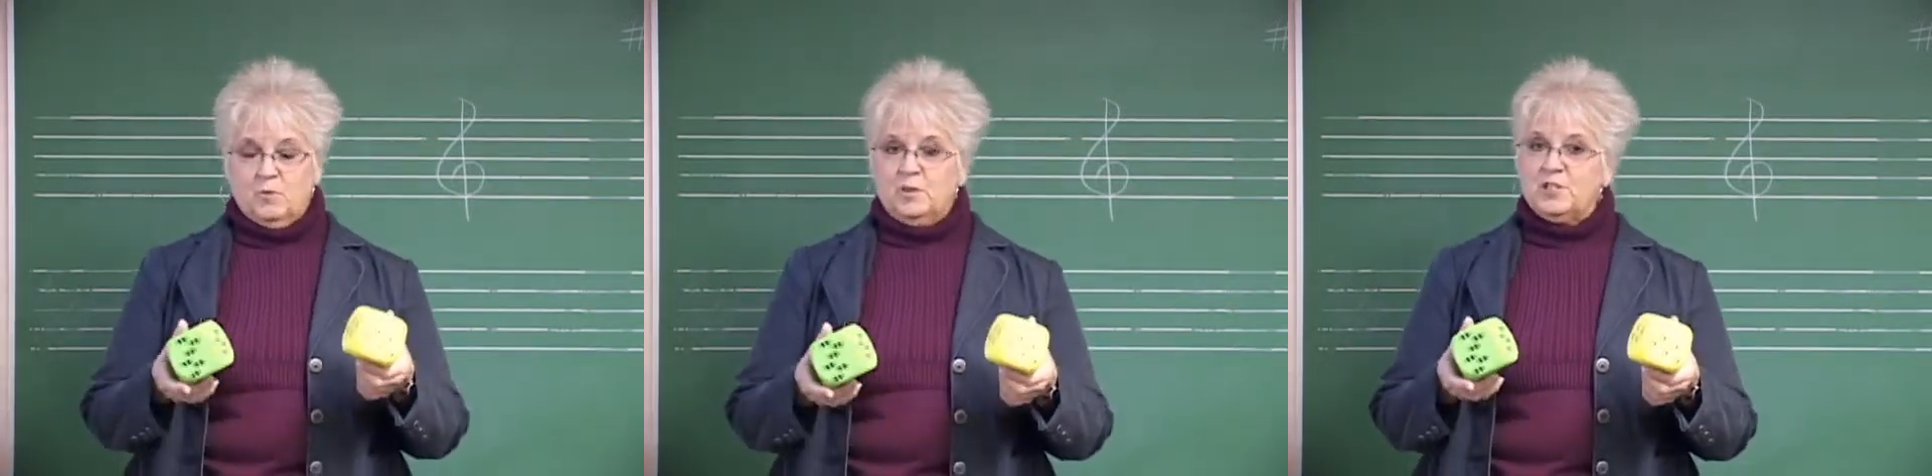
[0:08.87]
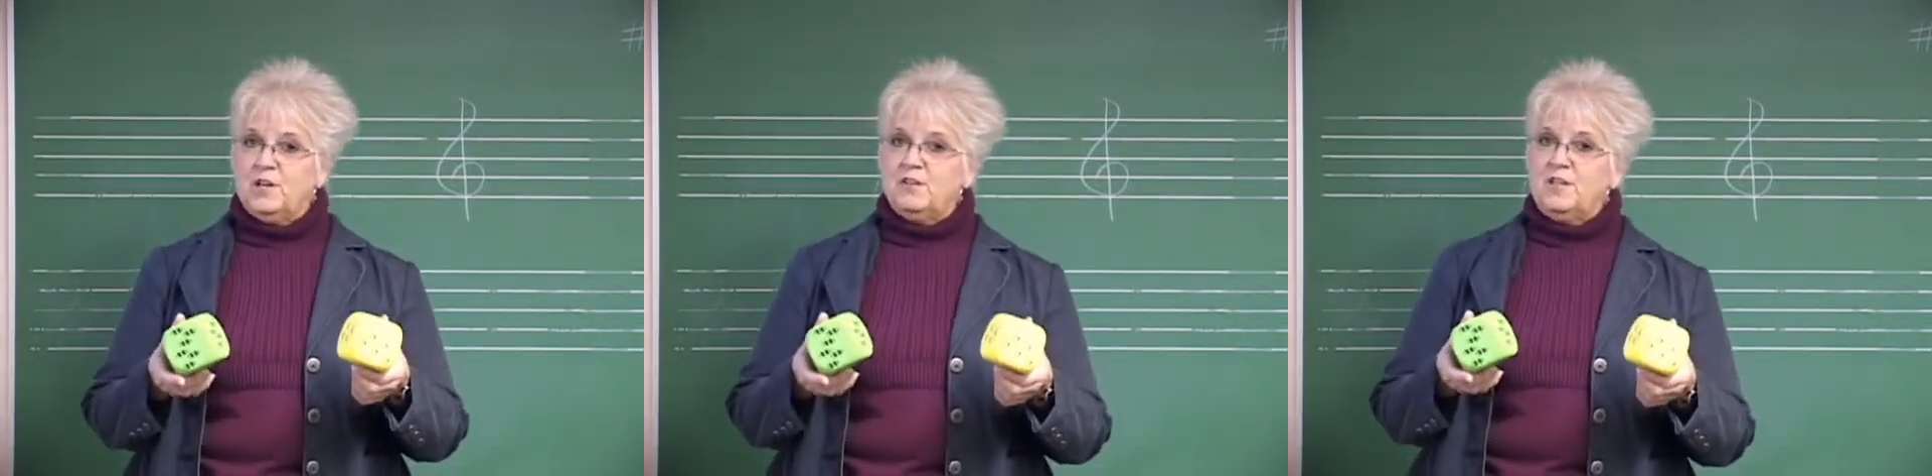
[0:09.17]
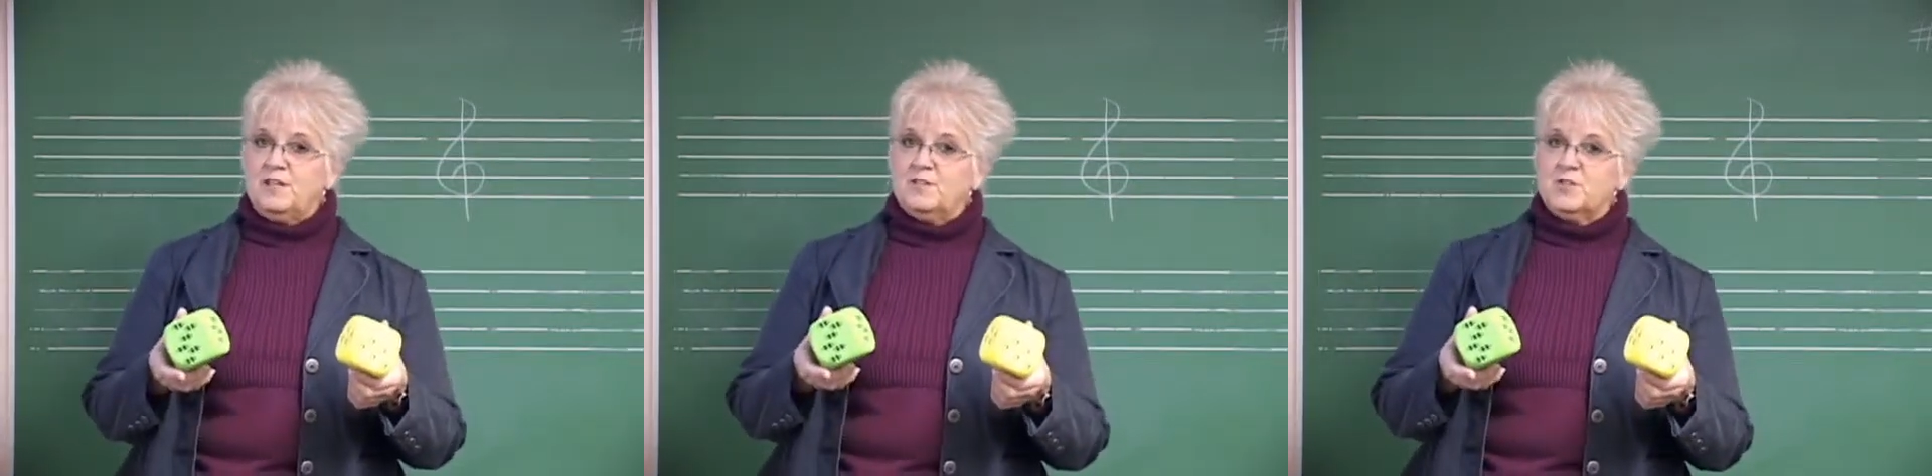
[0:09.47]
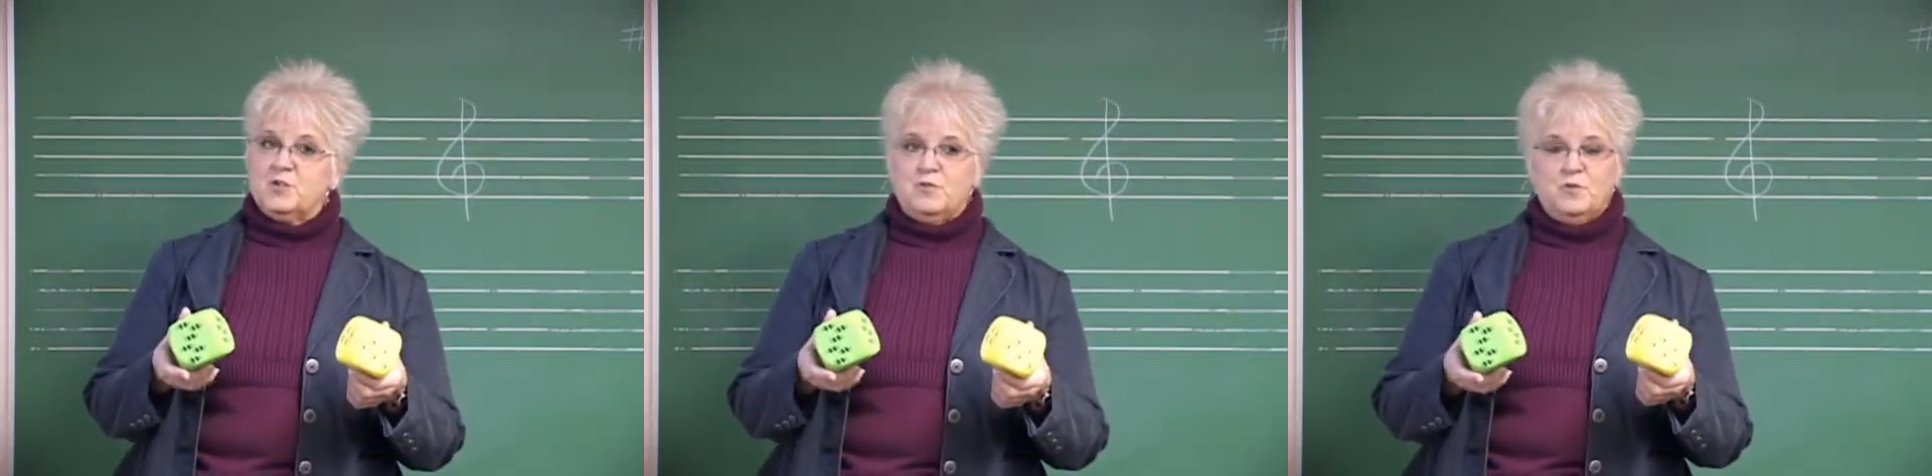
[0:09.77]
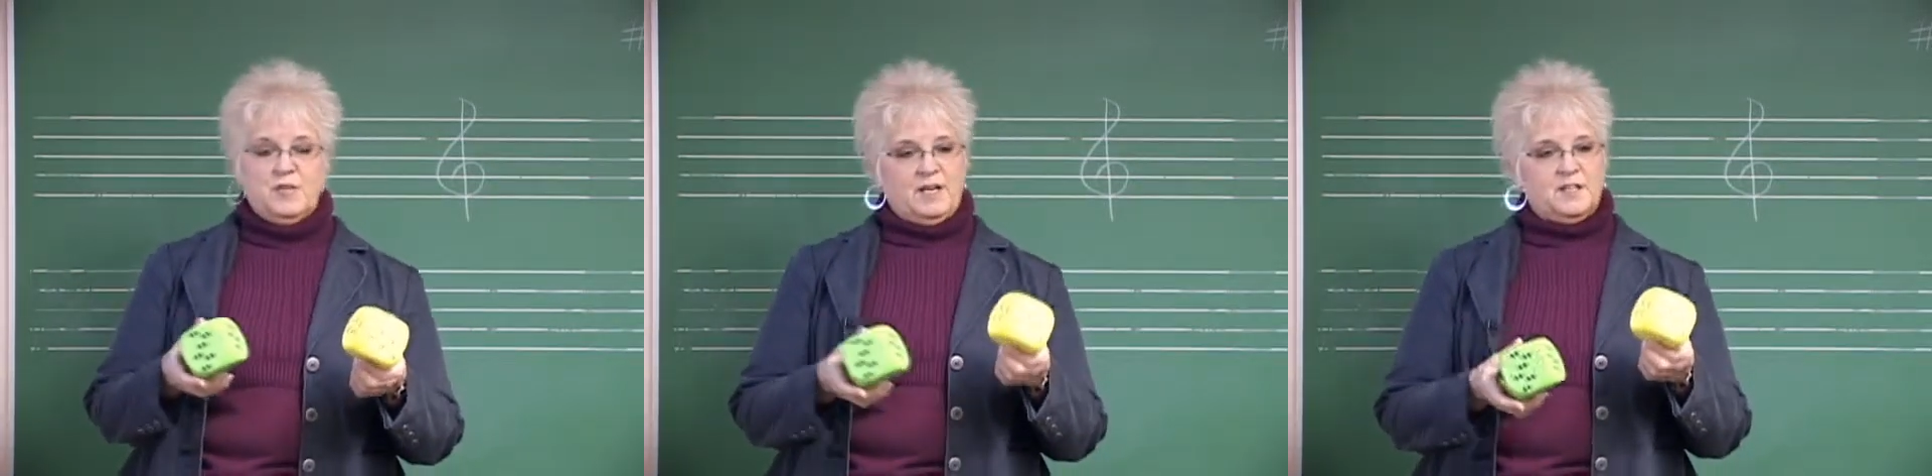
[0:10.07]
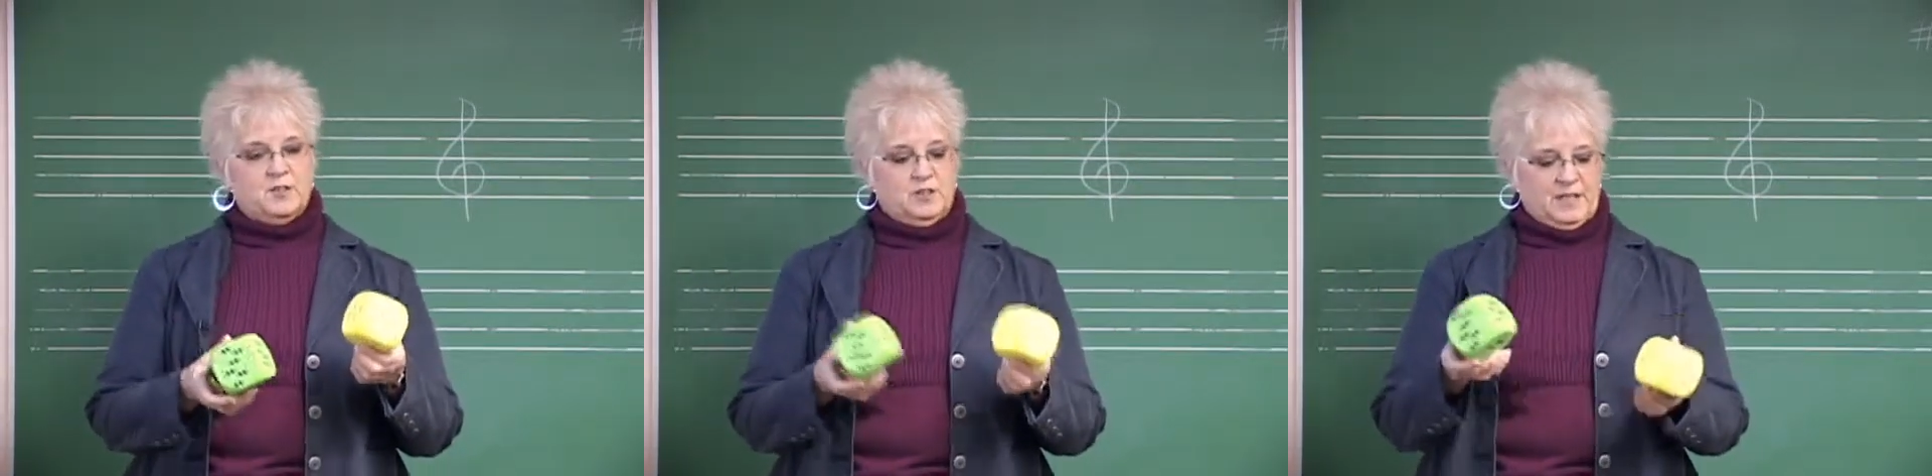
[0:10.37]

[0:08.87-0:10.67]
which are these two nice little